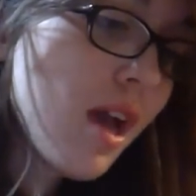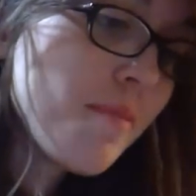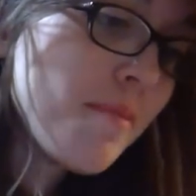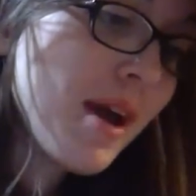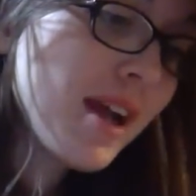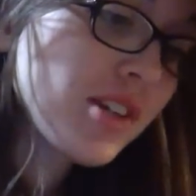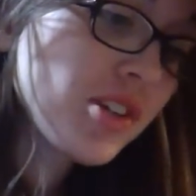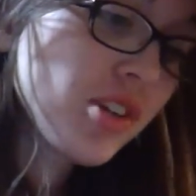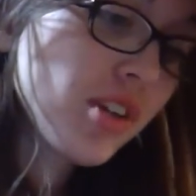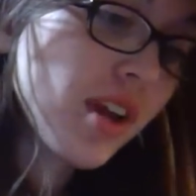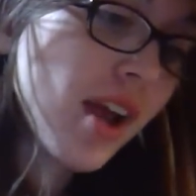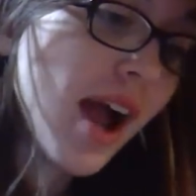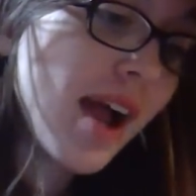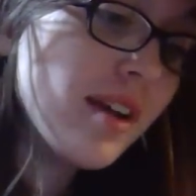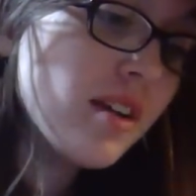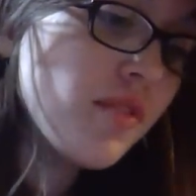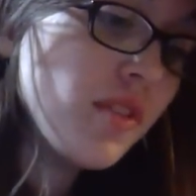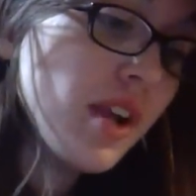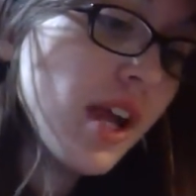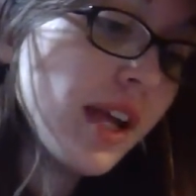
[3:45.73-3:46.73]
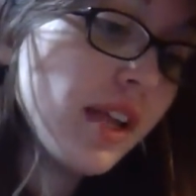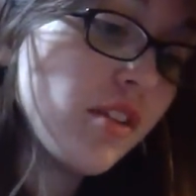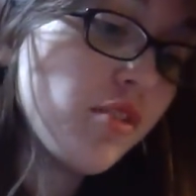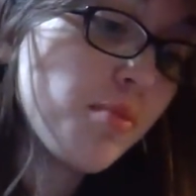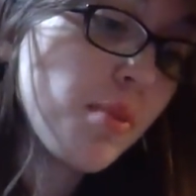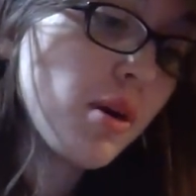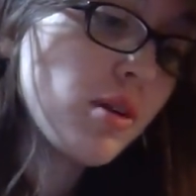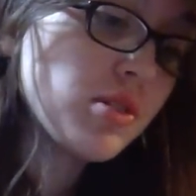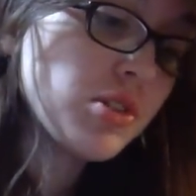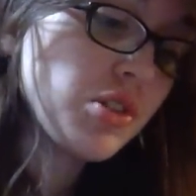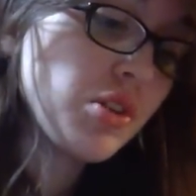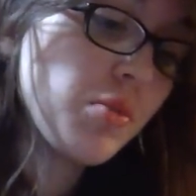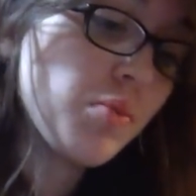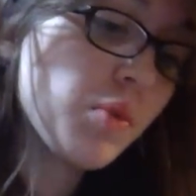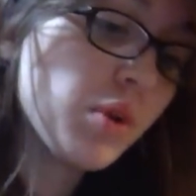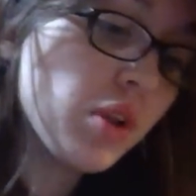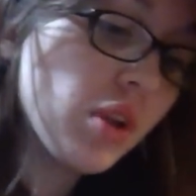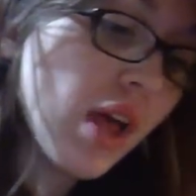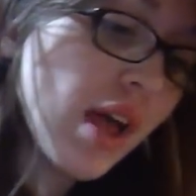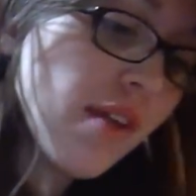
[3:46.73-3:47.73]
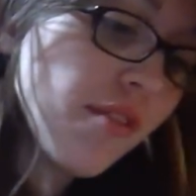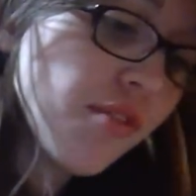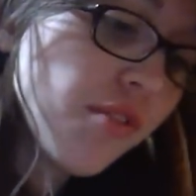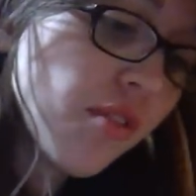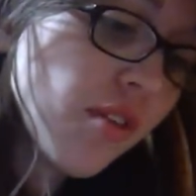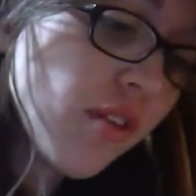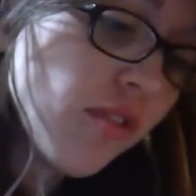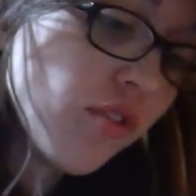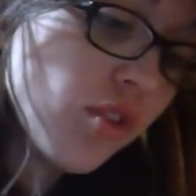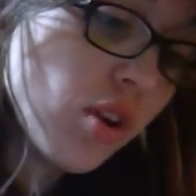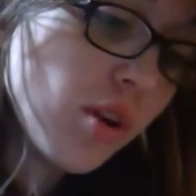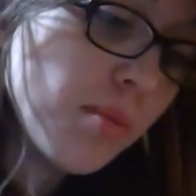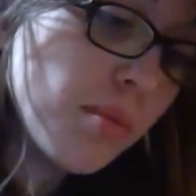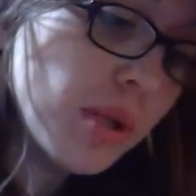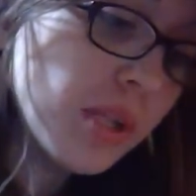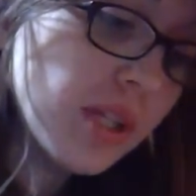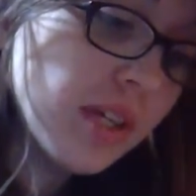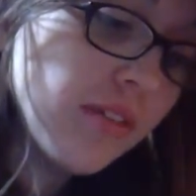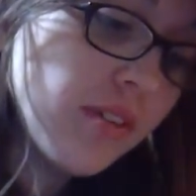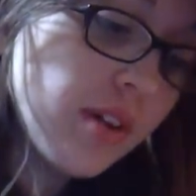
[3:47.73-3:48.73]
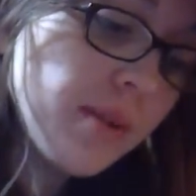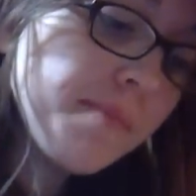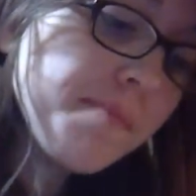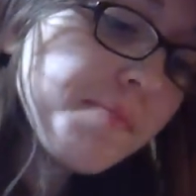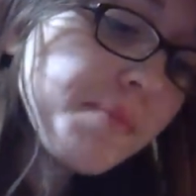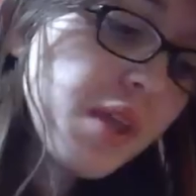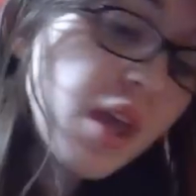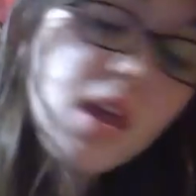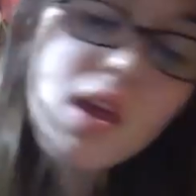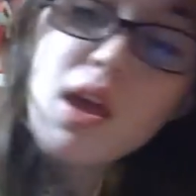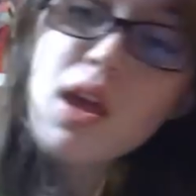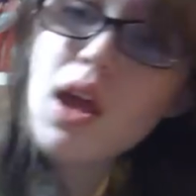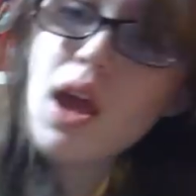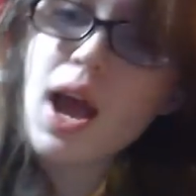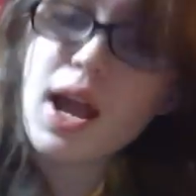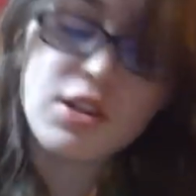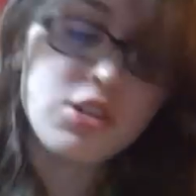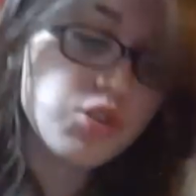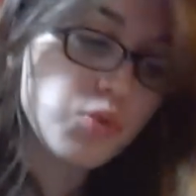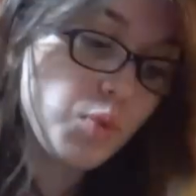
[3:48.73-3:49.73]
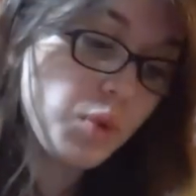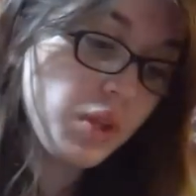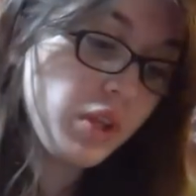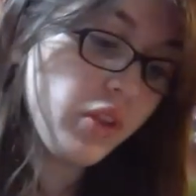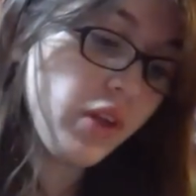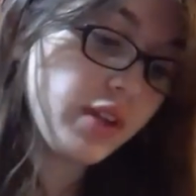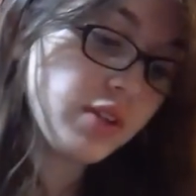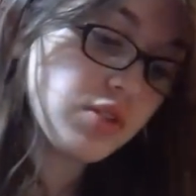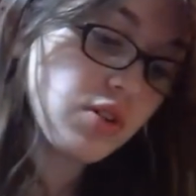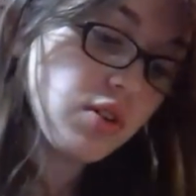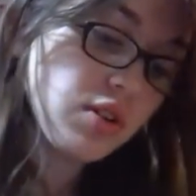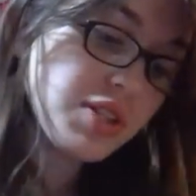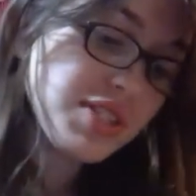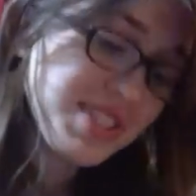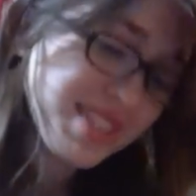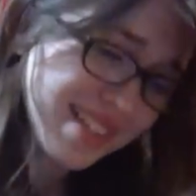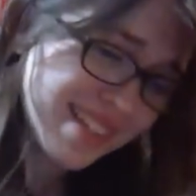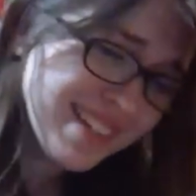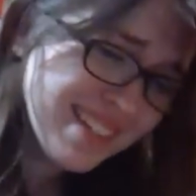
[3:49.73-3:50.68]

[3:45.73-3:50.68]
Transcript: I'm actually kind of a negative person in real life, if you can believe it. I just really like dolls.